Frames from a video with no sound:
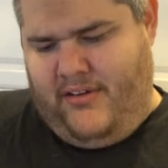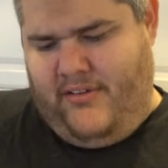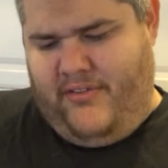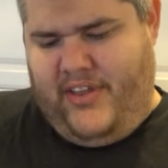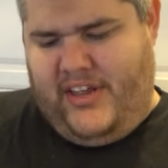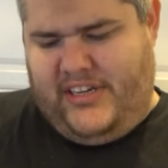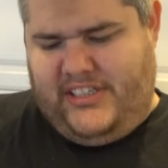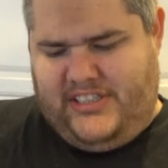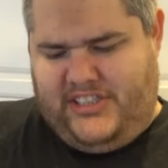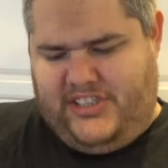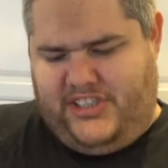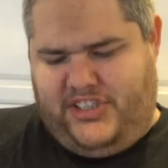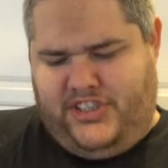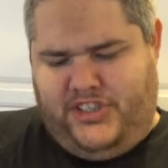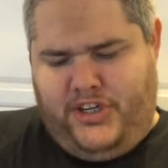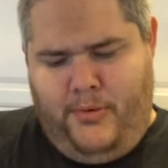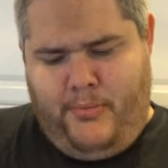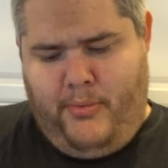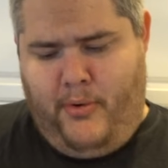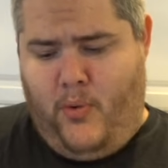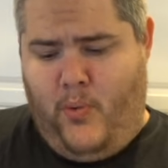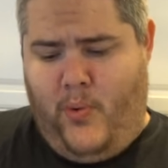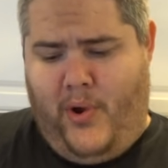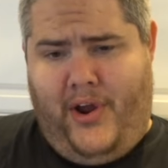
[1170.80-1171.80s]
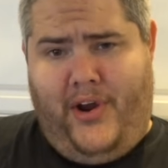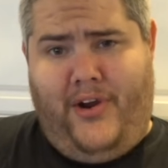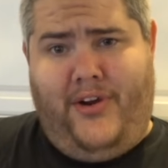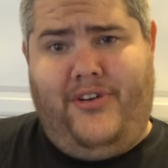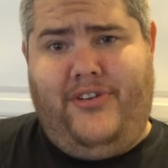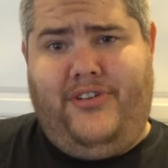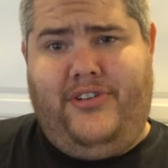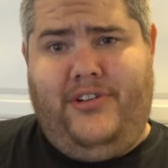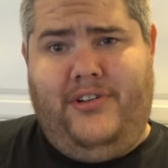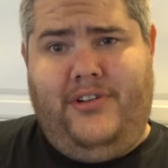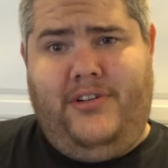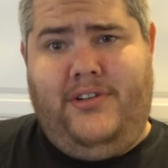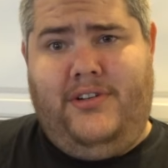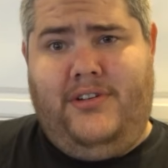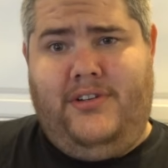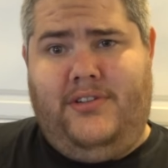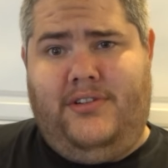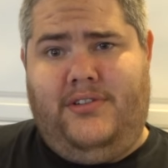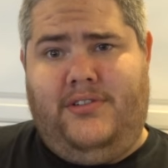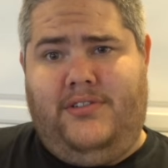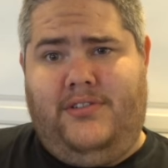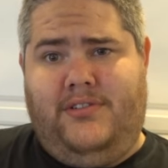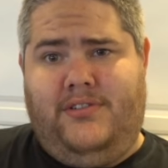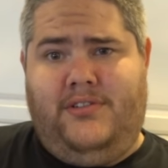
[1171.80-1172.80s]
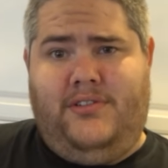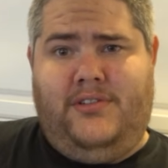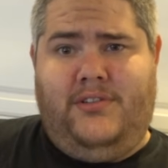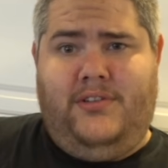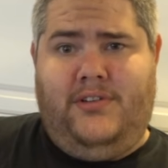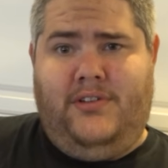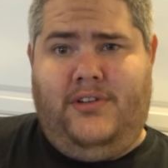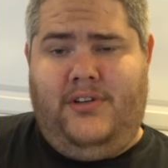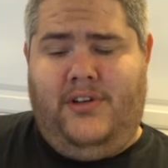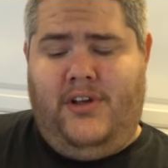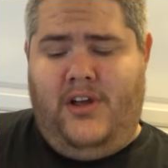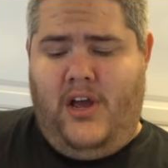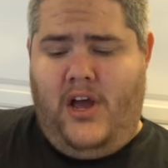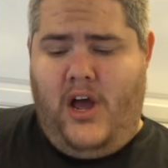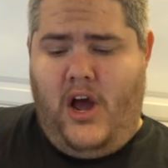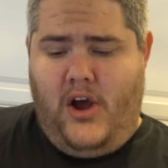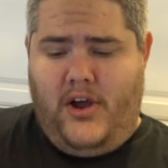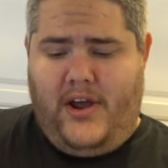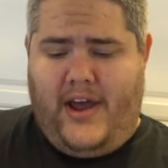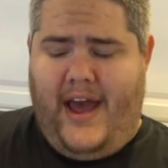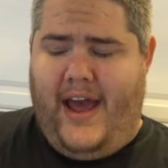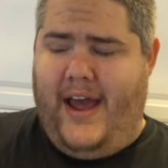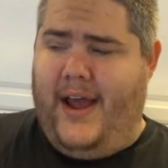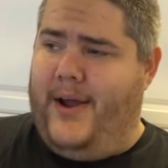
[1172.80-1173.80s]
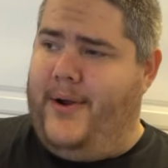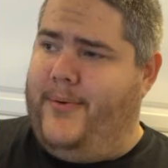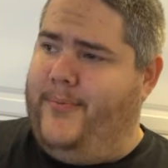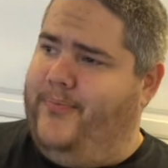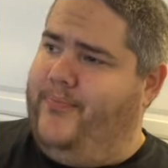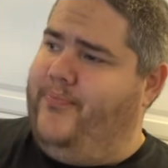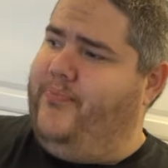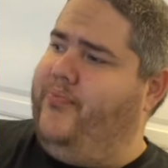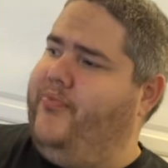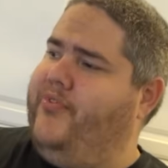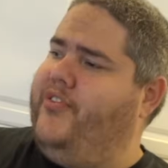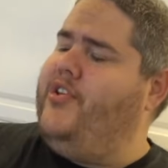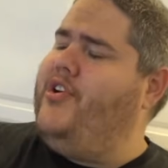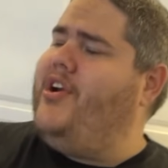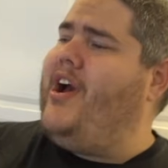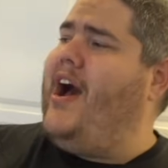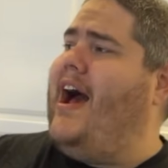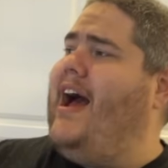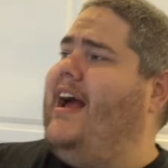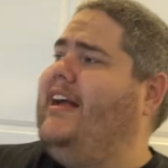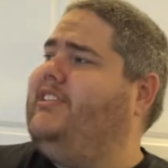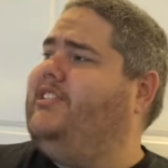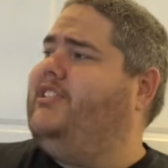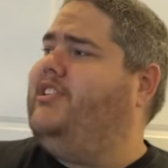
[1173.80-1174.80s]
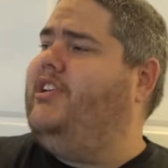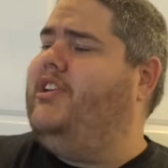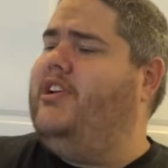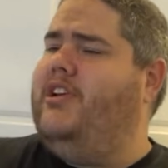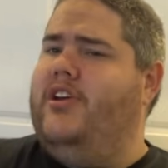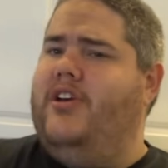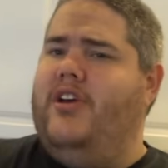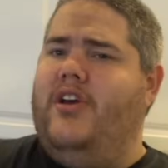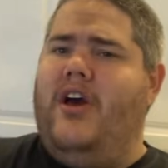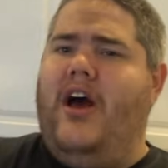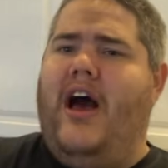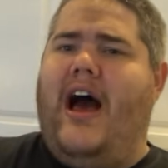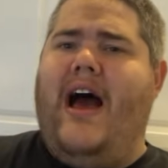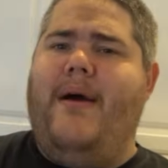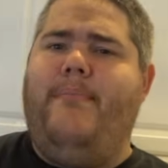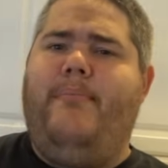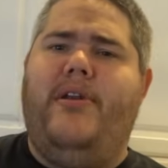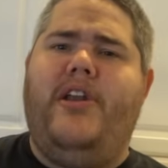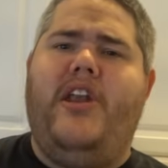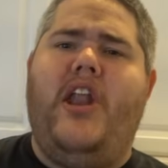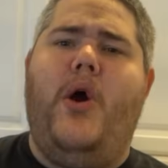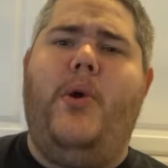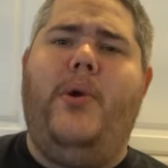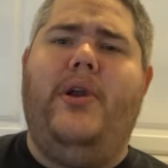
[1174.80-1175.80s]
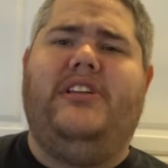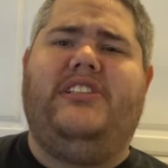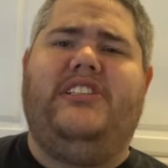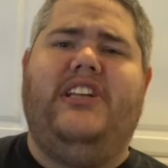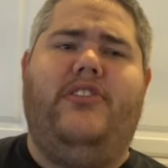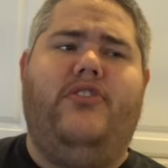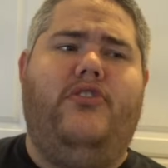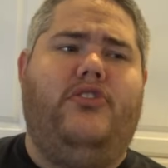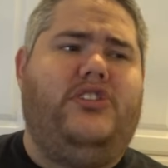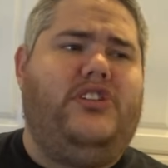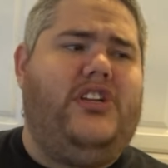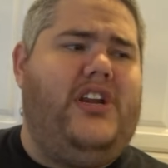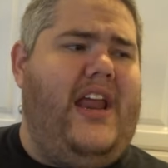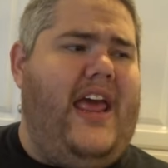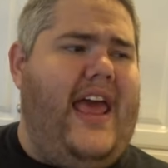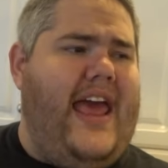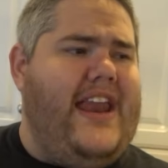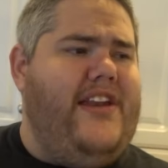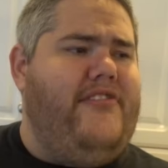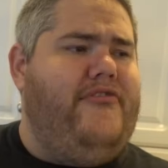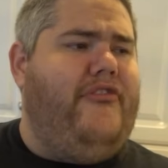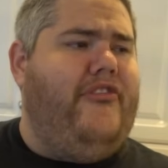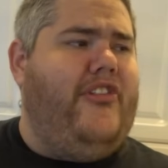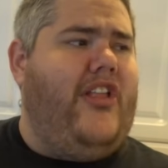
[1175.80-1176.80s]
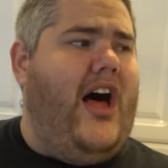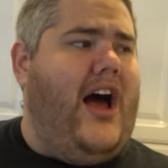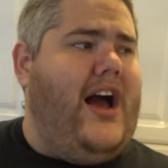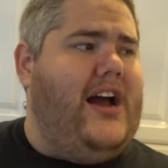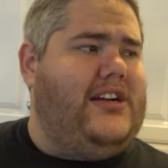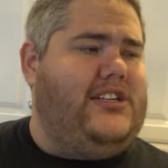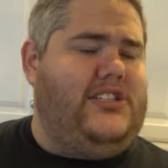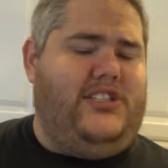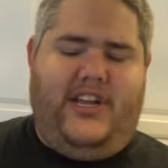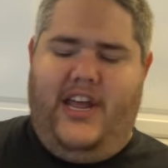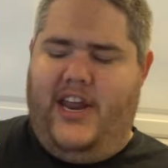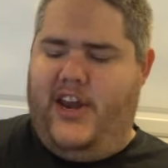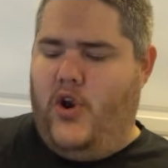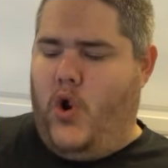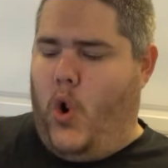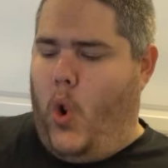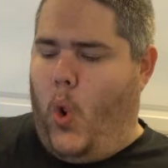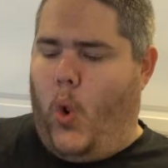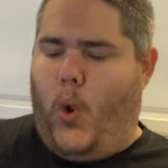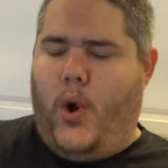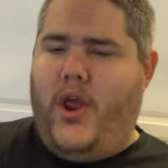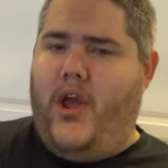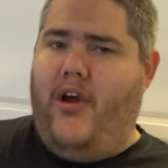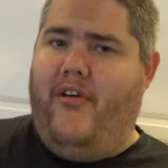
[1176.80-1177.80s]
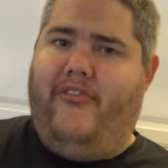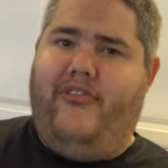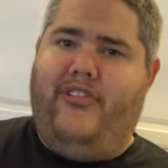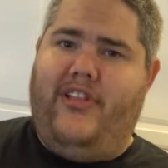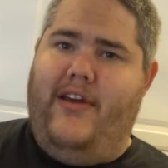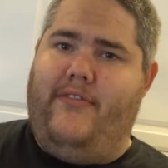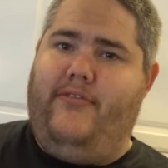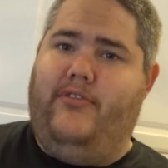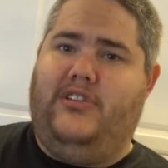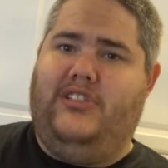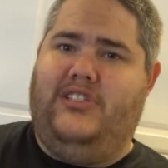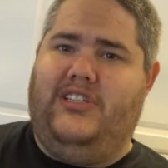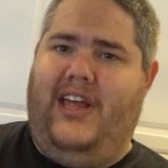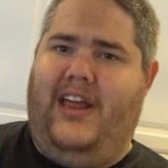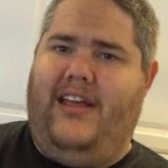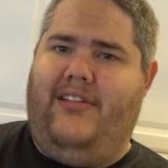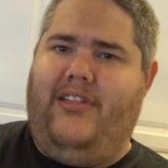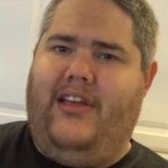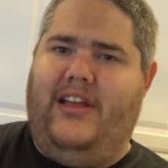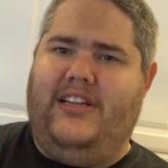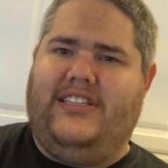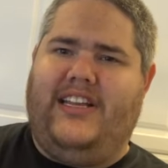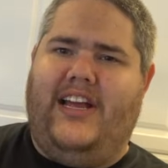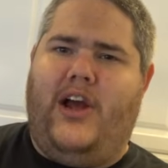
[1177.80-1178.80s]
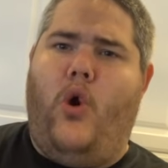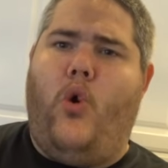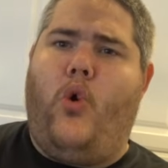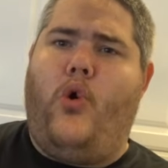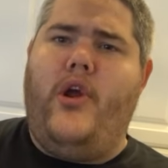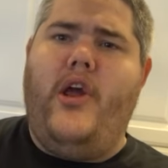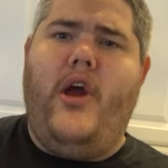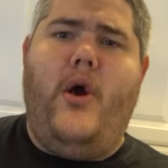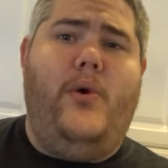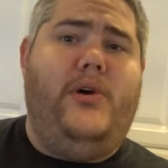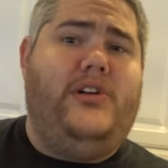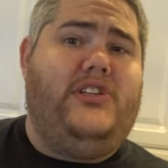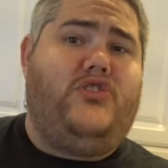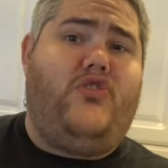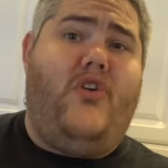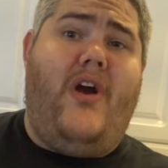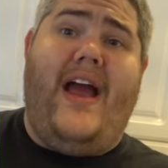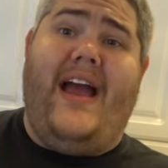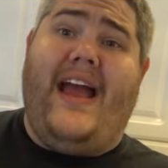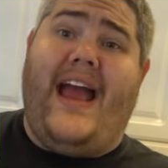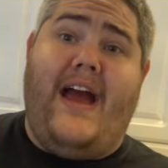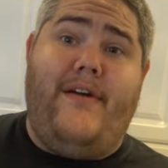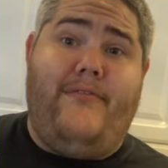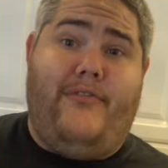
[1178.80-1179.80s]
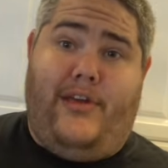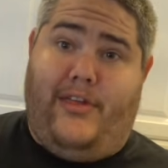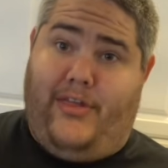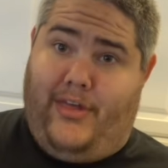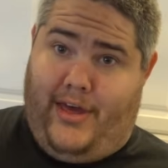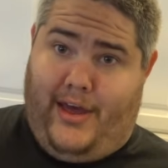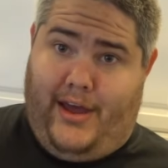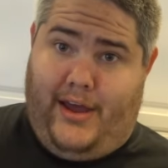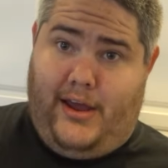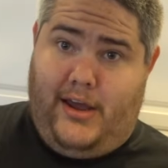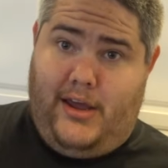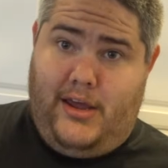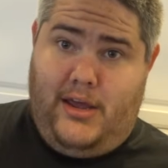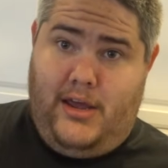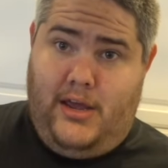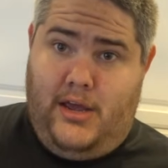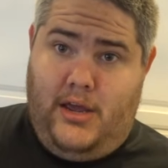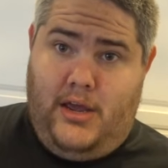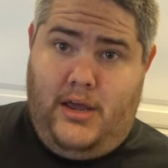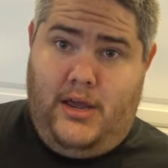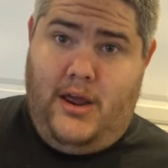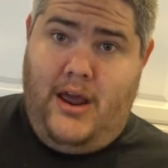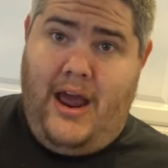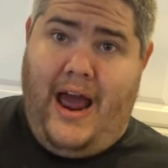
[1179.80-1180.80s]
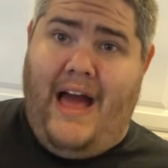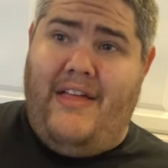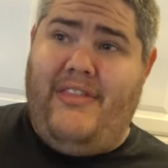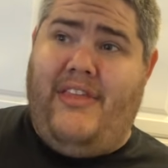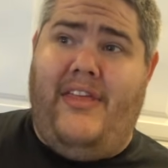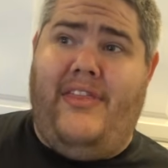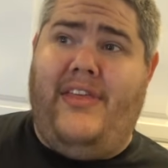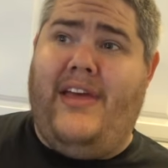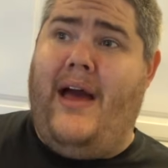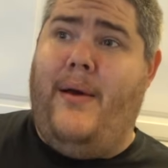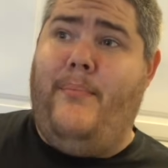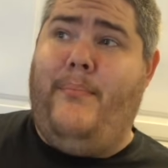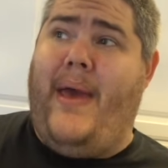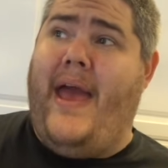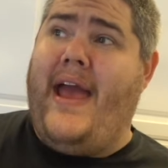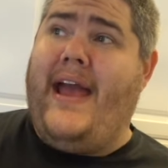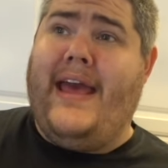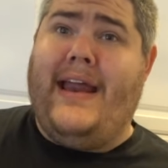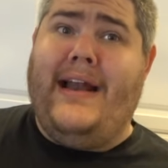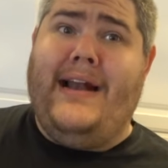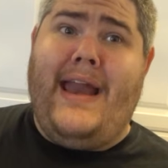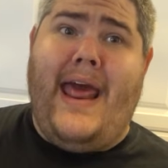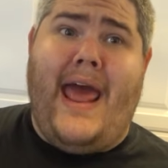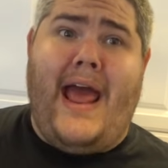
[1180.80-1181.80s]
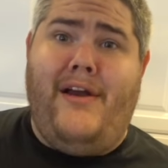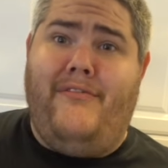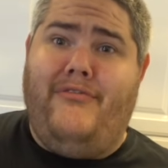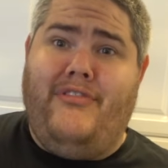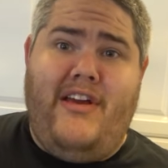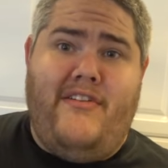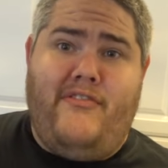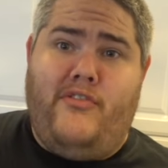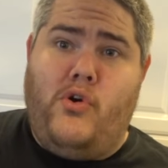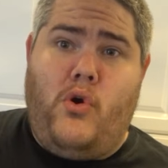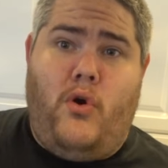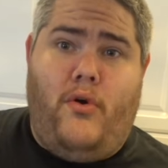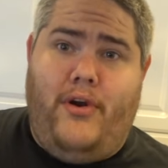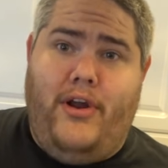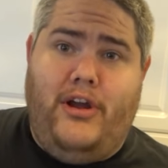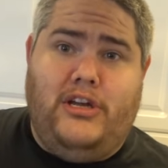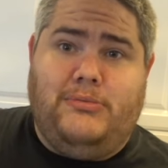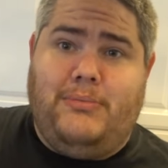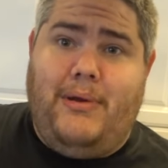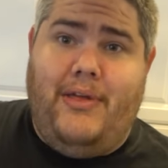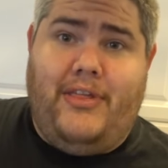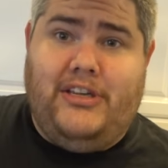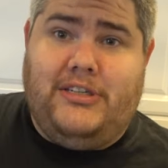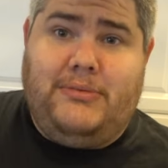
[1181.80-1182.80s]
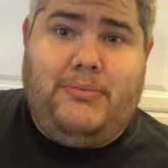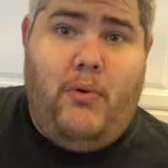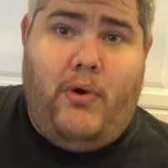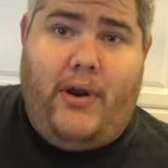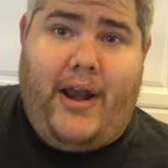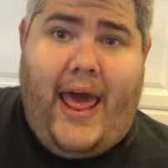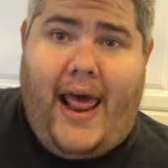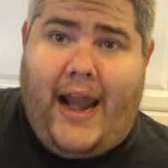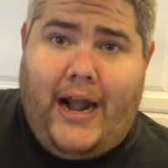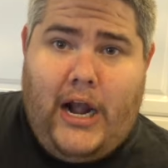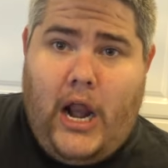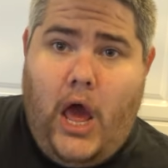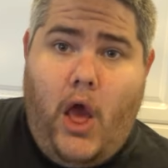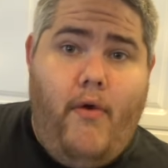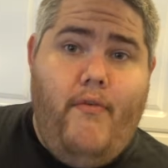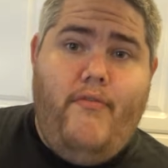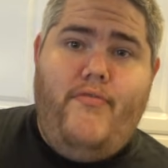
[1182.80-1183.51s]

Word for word: This is super weird. What? Okay, you guys I've been noticing there's an influx in Oreo flavors lately. It's like Oreo is trying everything. I think they got bacon and egg flavored Oreos by the Ew.